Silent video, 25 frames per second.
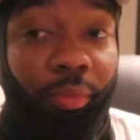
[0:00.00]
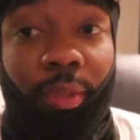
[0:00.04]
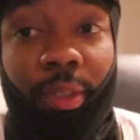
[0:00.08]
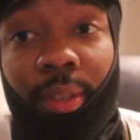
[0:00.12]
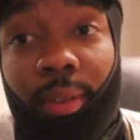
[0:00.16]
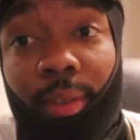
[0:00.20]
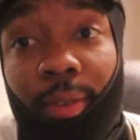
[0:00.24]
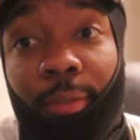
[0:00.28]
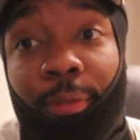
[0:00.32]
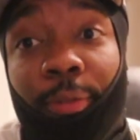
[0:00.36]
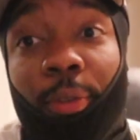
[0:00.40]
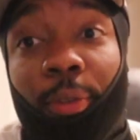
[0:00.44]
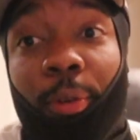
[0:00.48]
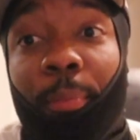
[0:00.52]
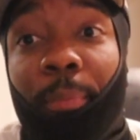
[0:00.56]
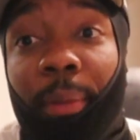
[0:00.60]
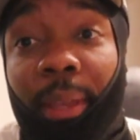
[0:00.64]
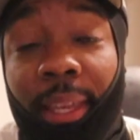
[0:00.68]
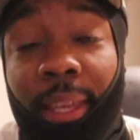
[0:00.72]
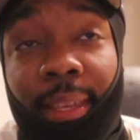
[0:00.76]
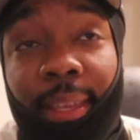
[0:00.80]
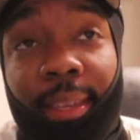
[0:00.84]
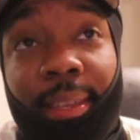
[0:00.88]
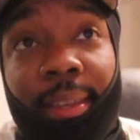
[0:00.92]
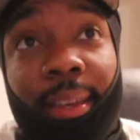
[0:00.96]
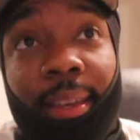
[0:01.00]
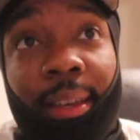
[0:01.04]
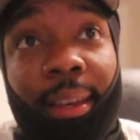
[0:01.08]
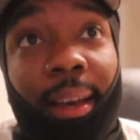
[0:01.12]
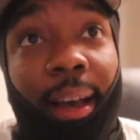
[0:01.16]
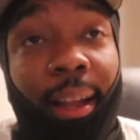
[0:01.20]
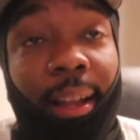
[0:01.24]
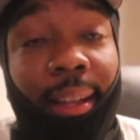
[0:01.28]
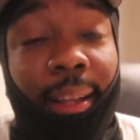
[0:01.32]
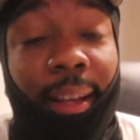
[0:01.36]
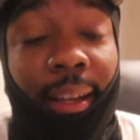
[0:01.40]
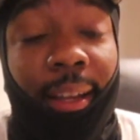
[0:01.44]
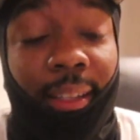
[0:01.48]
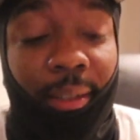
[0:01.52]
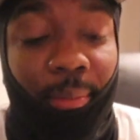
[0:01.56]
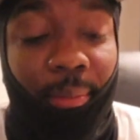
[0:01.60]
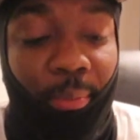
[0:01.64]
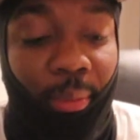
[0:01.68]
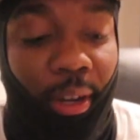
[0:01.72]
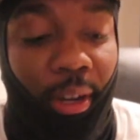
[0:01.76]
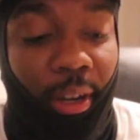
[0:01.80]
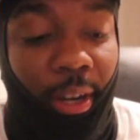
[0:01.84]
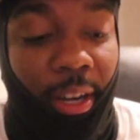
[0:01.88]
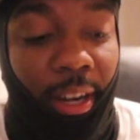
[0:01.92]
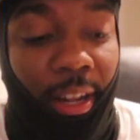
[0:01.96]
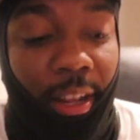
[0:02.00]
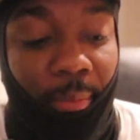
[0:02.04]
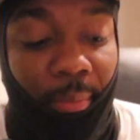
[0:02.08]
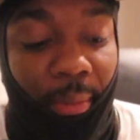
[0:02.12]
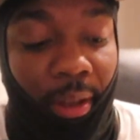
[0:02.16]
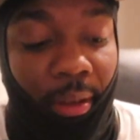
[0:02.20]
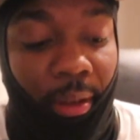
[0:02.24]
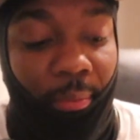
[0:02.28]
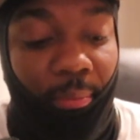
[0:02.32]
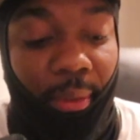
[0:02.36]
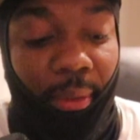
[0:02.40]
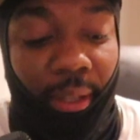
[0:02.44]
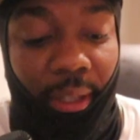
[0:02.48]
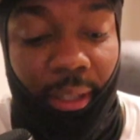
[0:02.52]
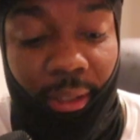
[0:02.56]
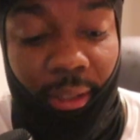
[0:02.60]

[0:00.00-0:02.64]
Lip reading: for me, I like to marinate my meat